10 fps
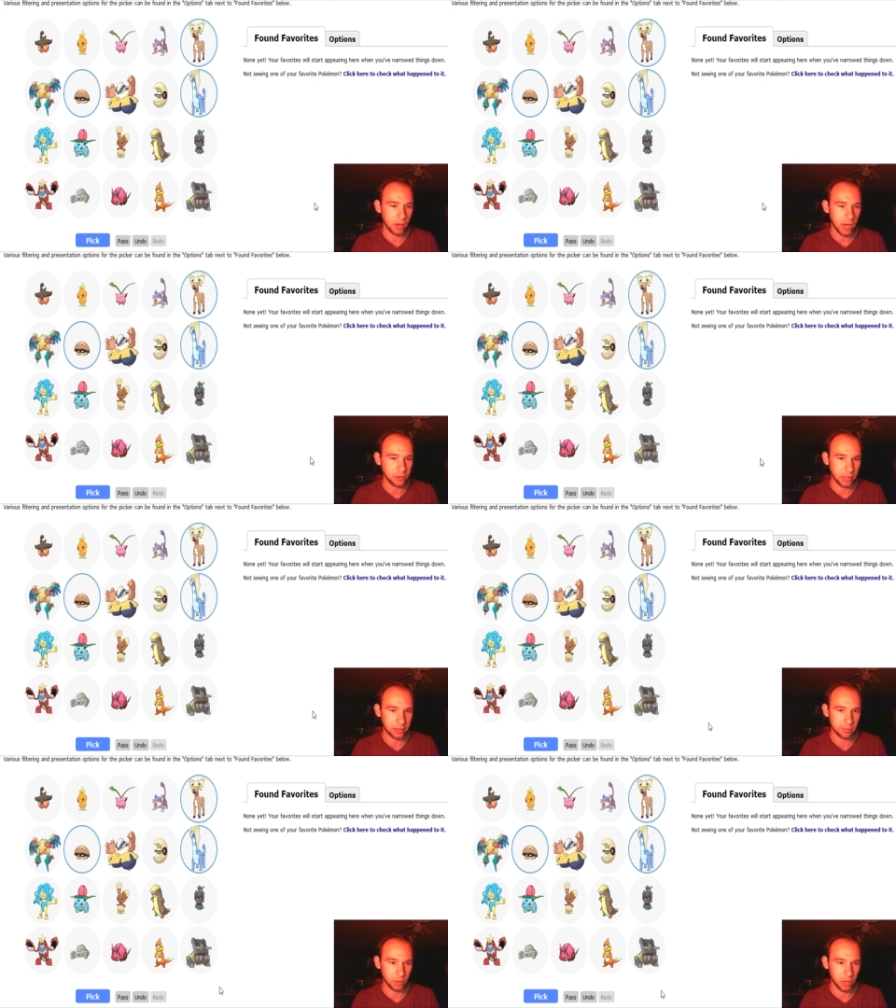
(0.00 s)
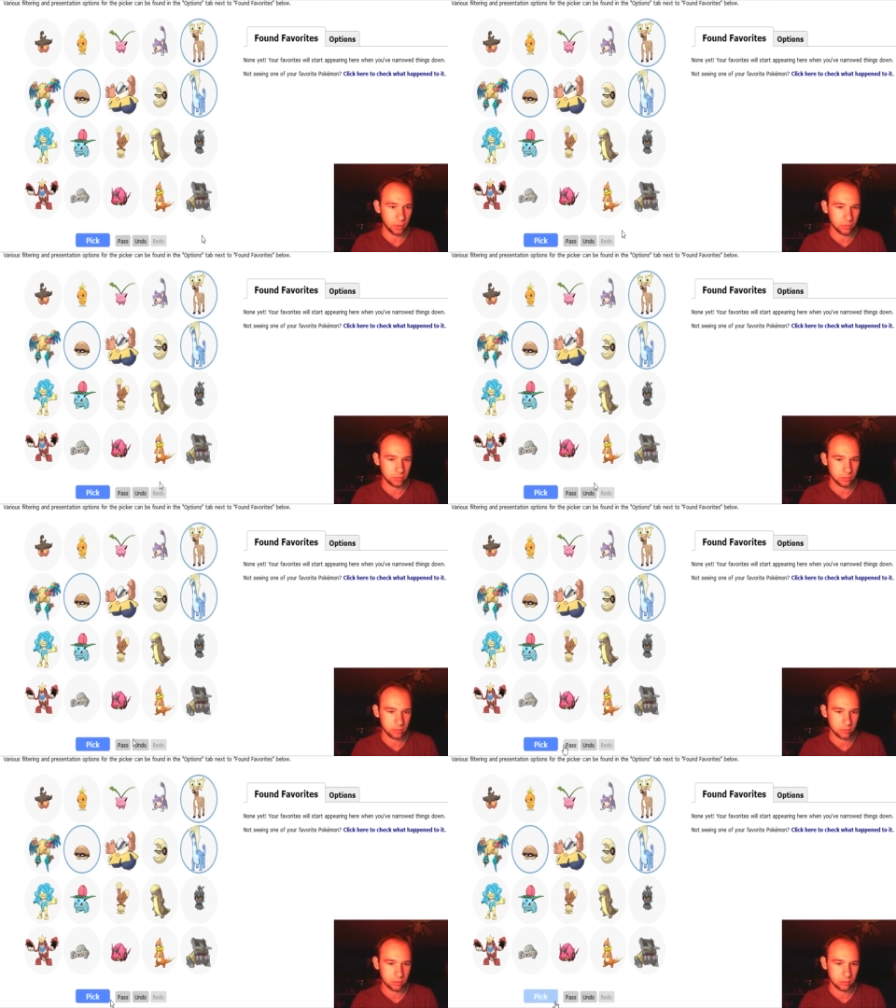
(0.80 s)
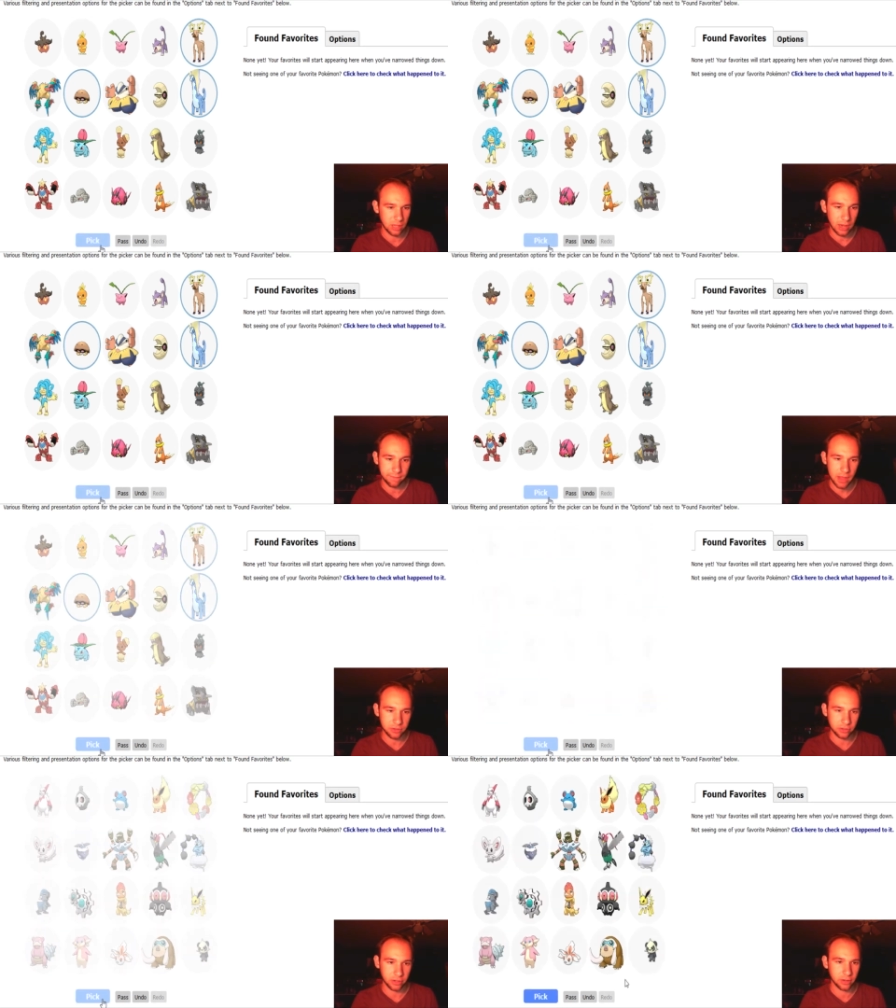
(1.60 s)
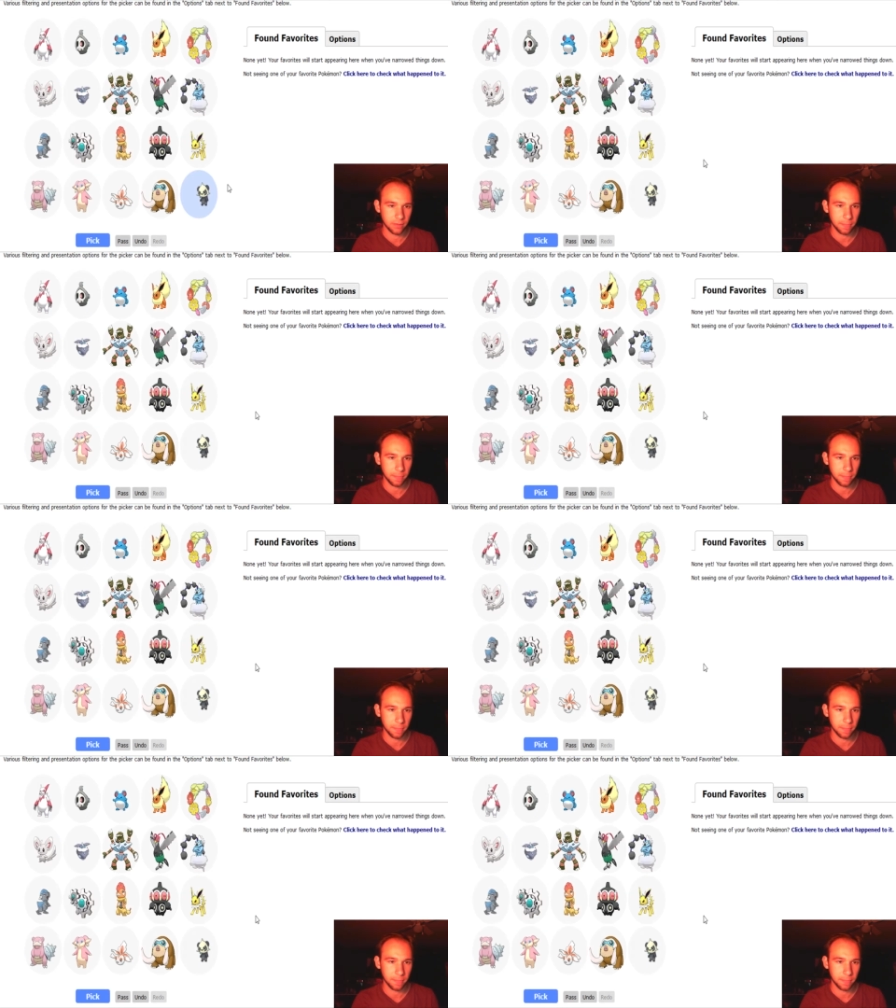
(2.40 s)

I do like Kabuto. A lot of fossils here.